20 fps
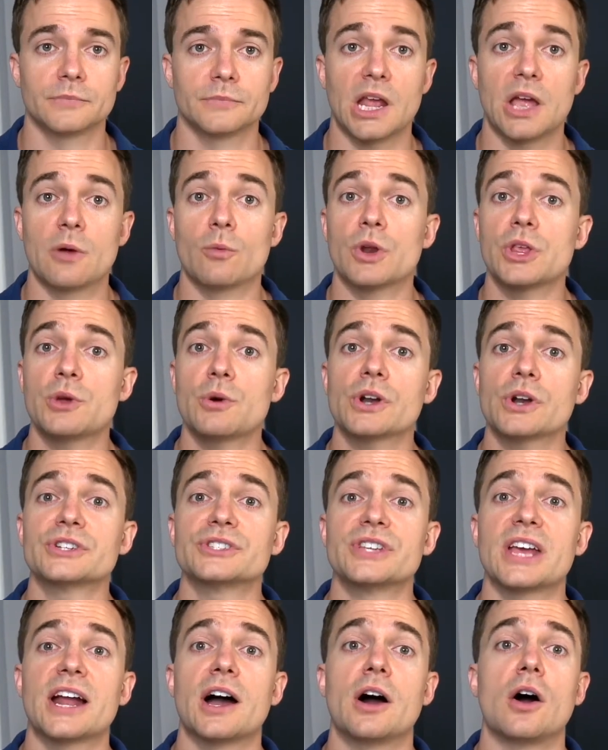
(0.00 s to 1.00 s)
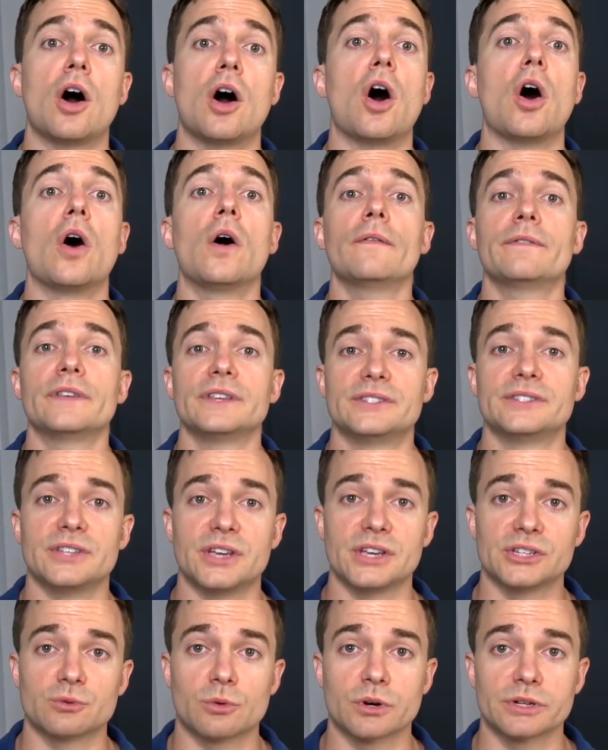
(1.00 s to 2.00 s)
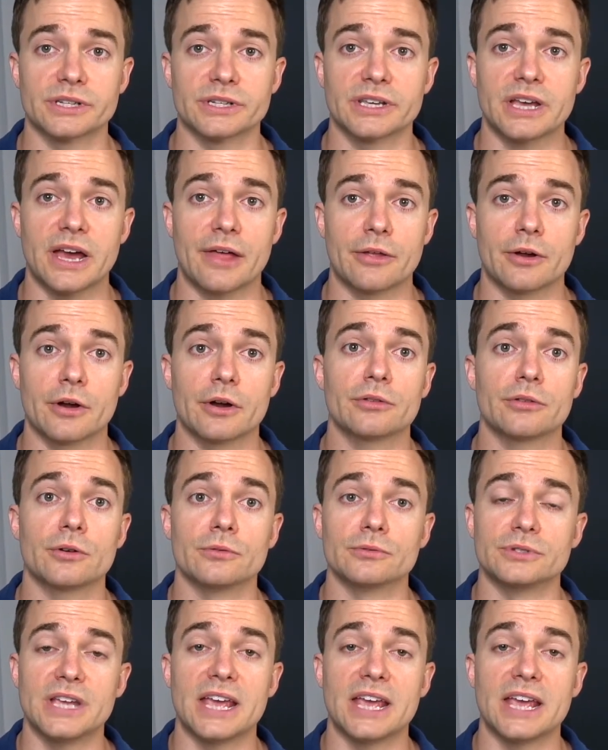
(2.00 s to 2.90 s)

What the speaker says: And when you understand how all of these things work together through data